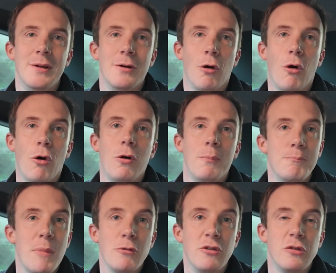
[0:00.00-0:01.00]
or
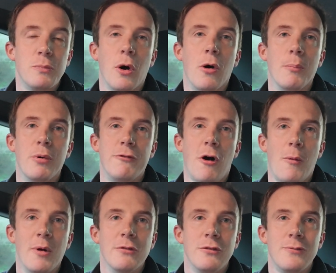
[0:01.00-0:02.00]
Motorsport and
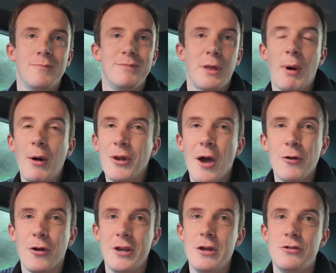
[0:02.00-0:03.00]
Performance. They're well
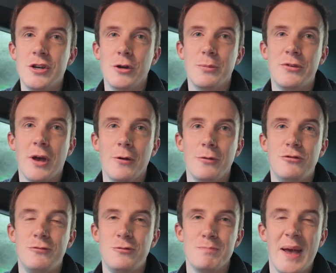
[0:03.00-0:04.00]
known on YouTube, so
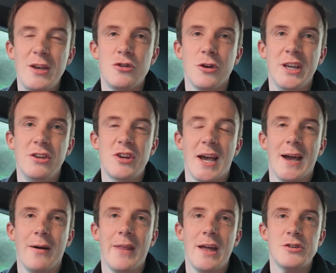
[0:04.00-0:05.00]
make sure you check
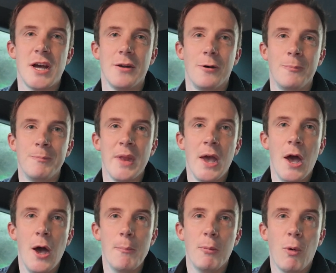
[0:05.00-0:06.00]
out their channel.
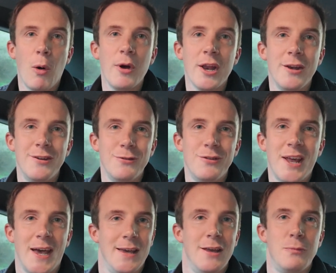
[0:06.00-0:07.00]
But what we're going to do
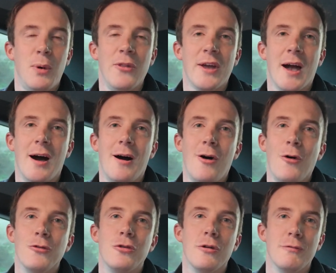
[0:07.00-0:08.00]
today is put the car
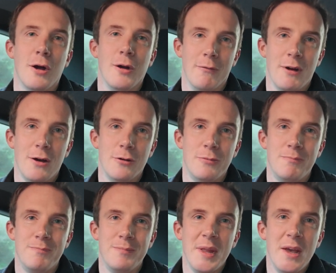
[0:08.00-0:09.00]
onto a rolling road,
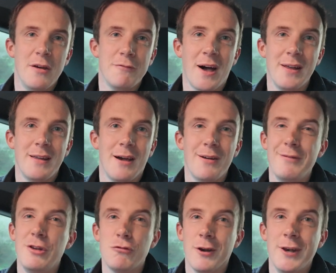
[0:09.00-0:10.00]
find out
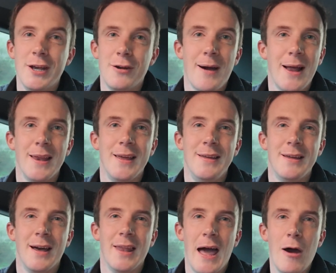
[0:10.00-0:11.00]
if it's running correctly
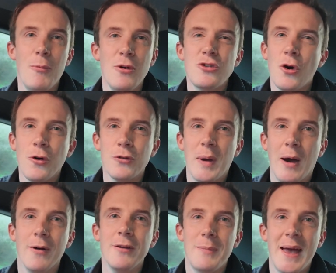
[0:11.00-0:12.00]
and how much
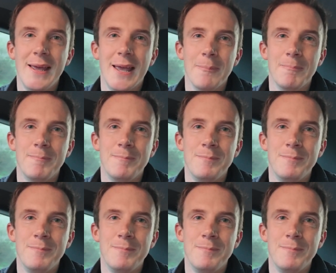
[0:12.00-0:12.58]
horsepower it's making.